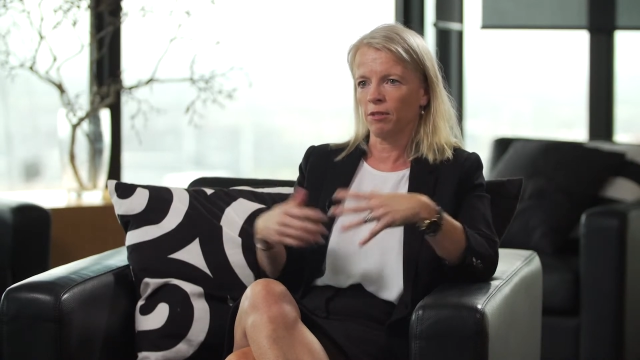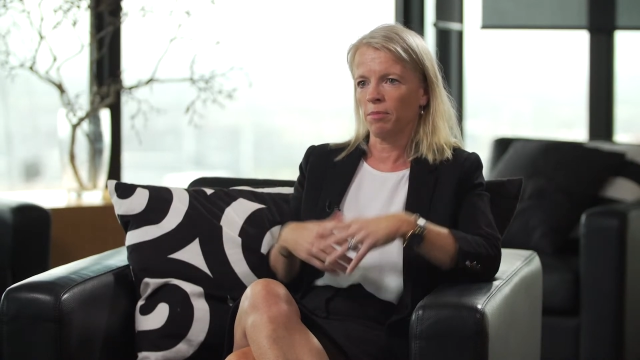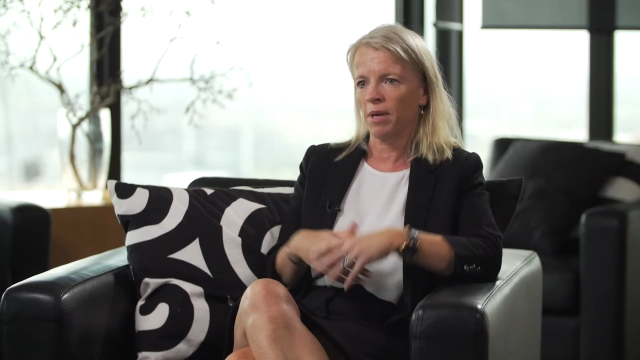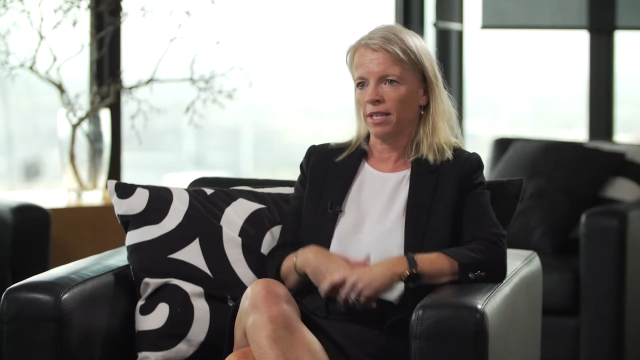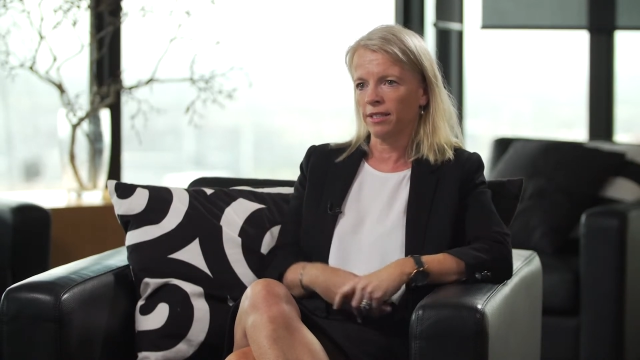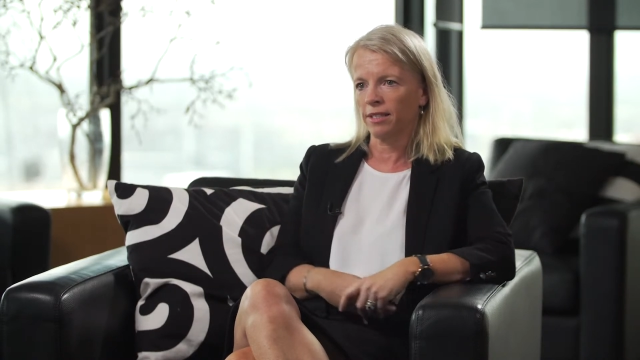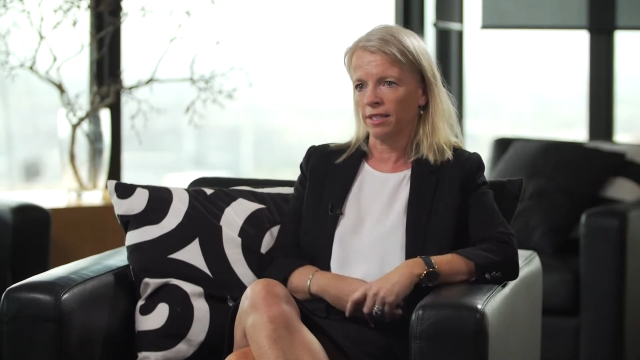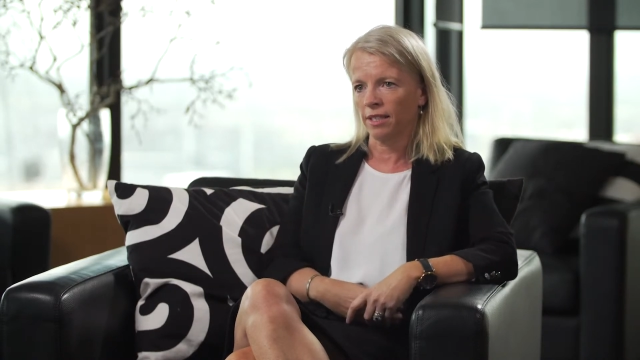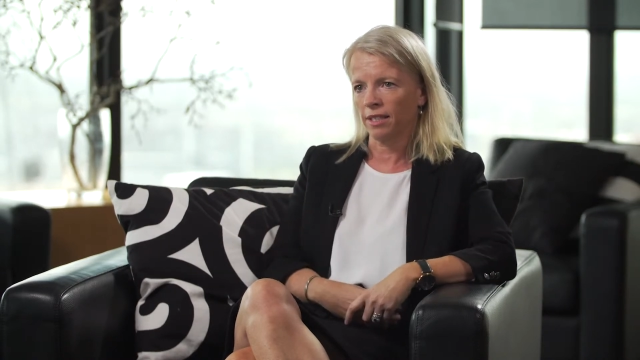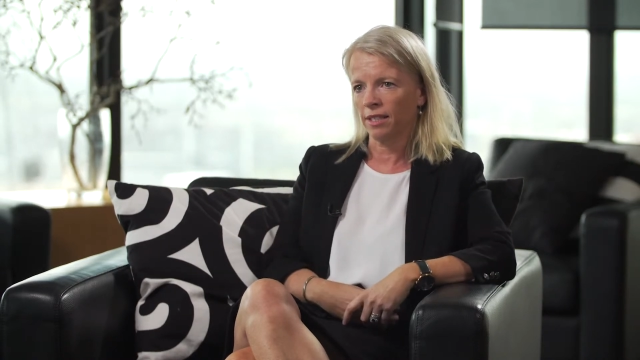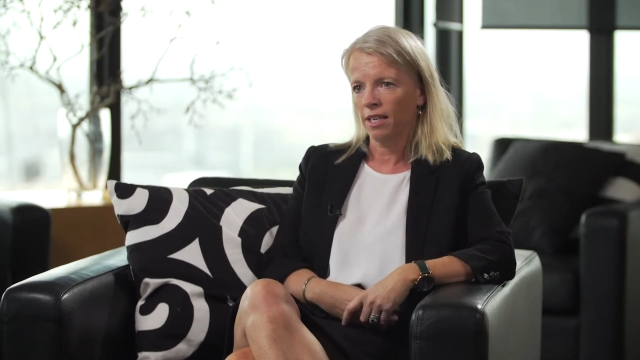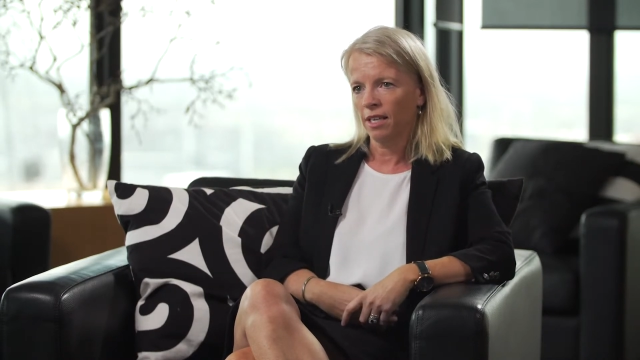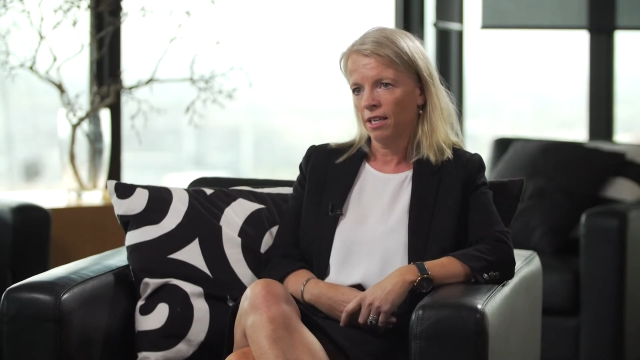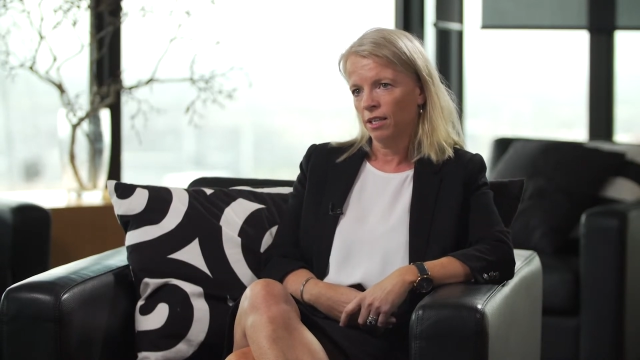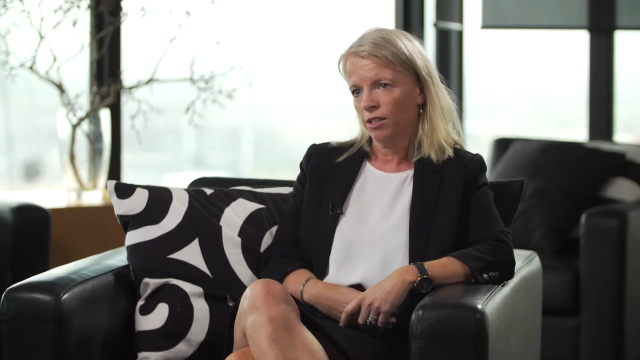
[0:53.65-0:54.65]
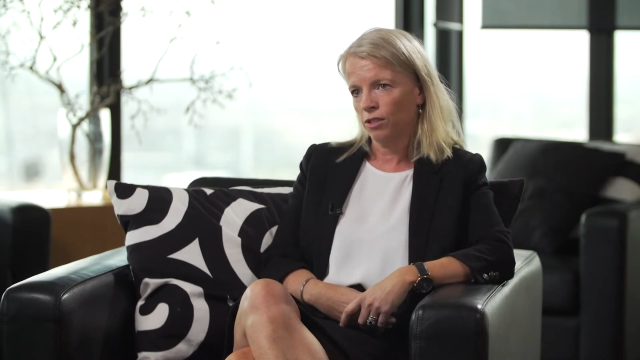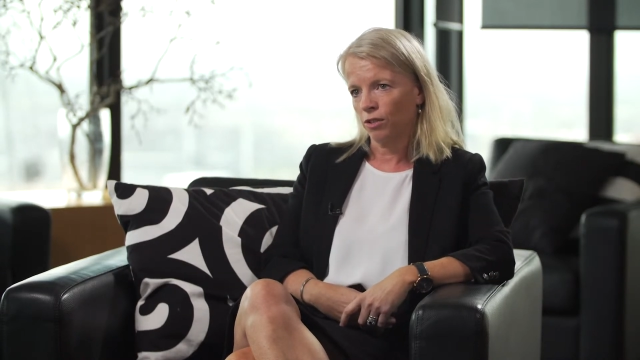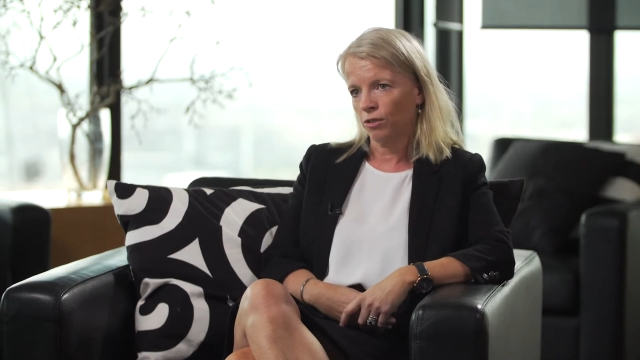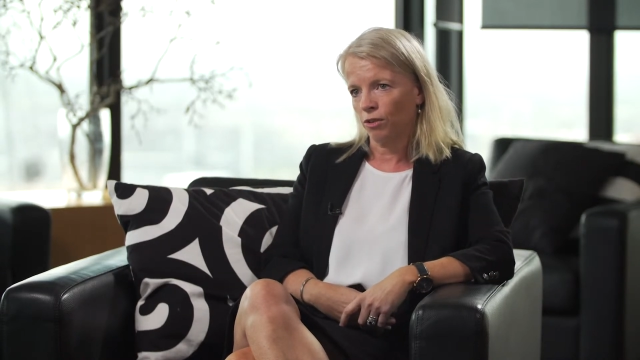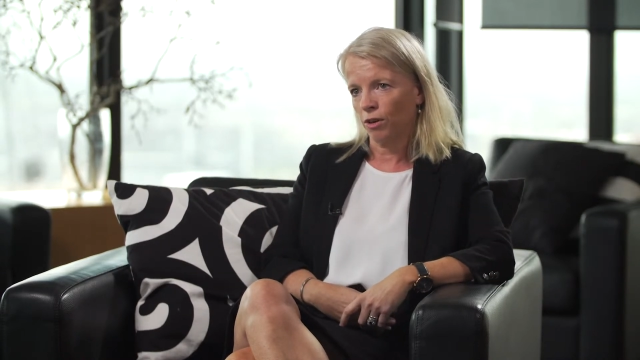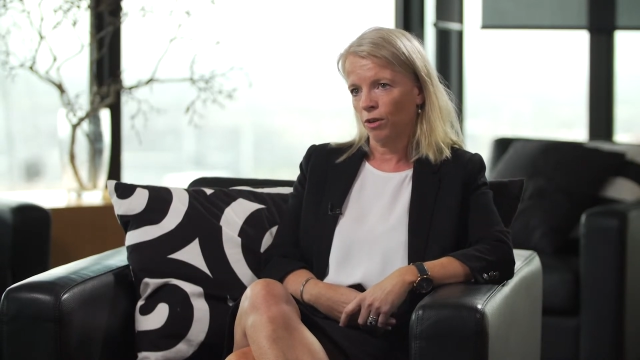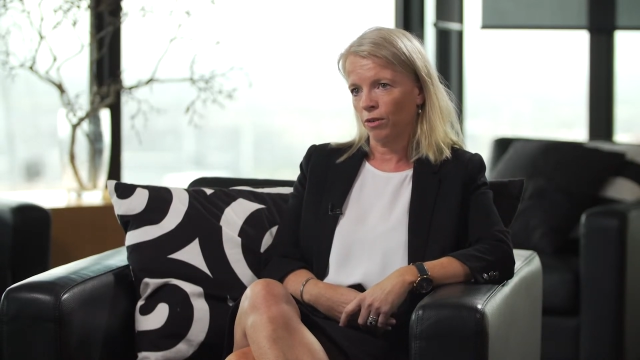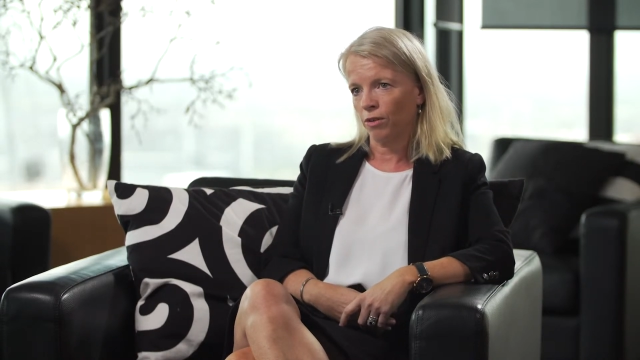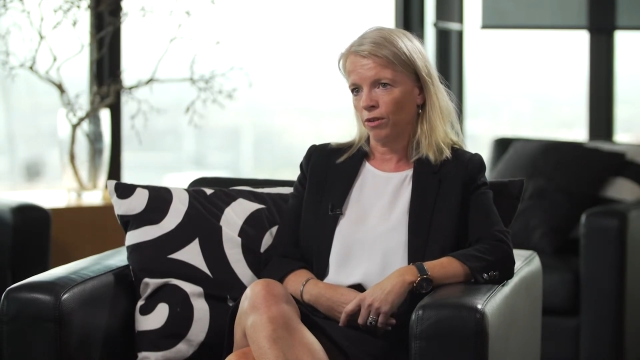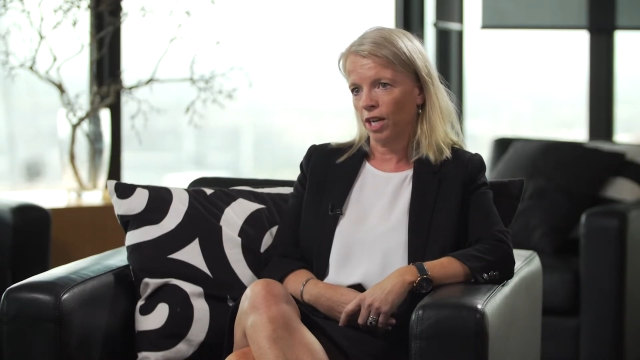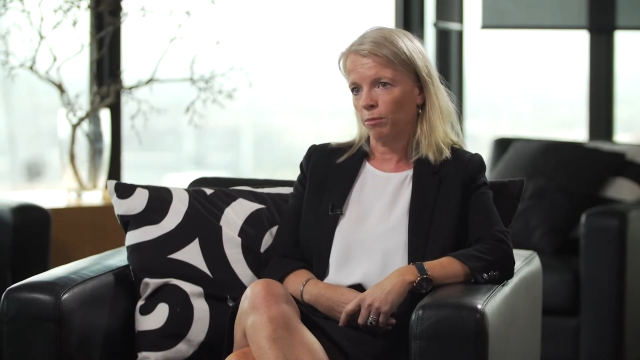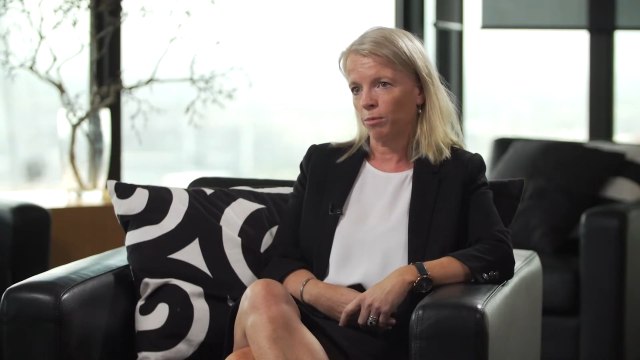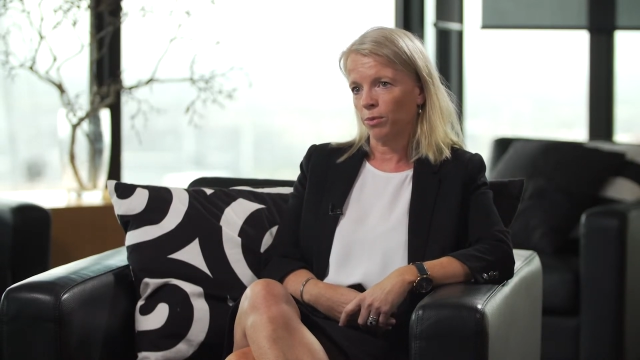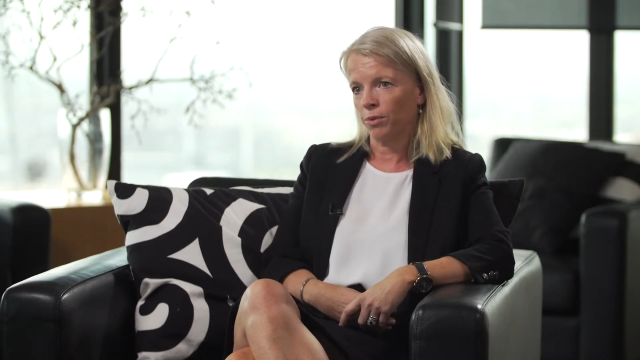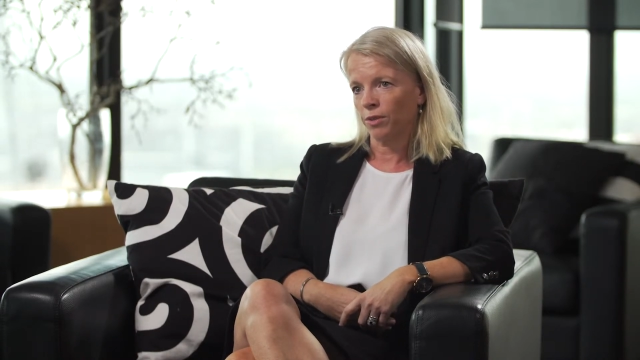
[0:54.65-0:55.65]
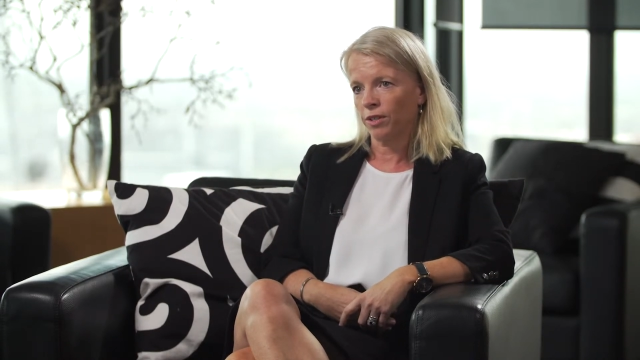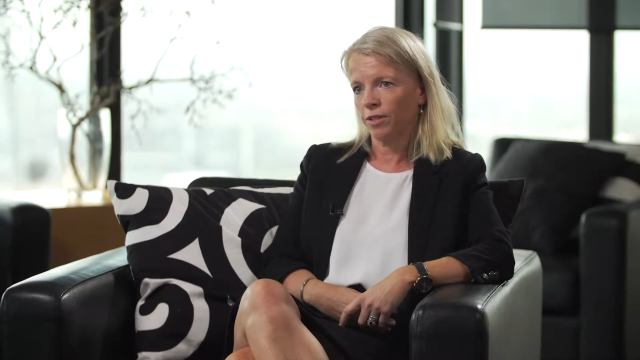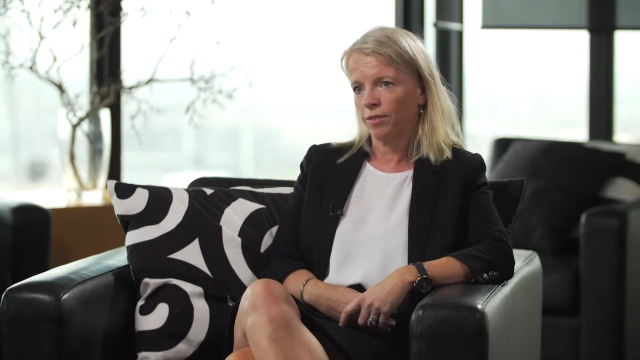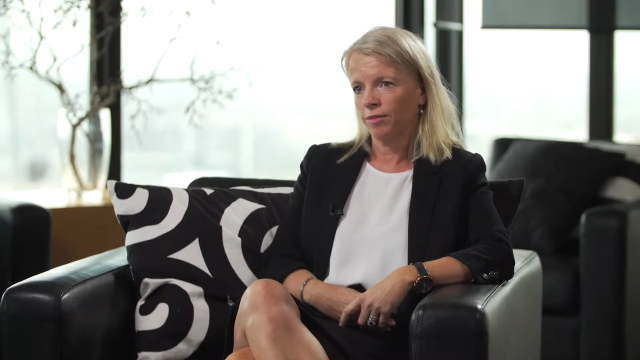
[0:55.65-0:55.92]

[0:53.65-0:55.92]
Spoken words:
capacity to grow our book.